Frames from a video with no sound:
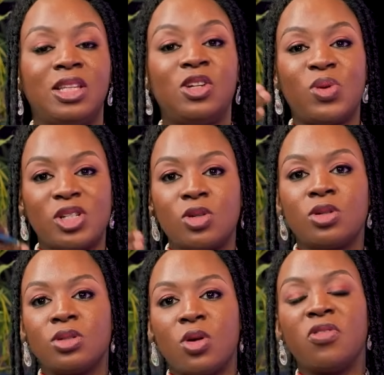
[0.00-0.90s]
the
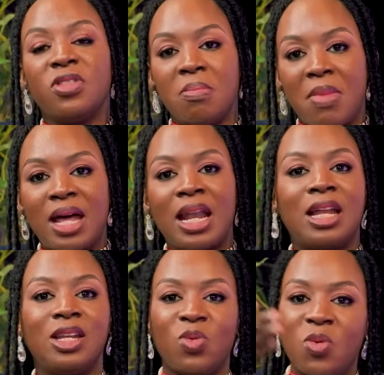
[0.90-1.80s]
resource of the man
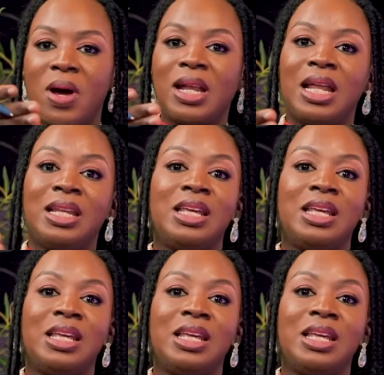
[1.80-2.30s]
and the woman and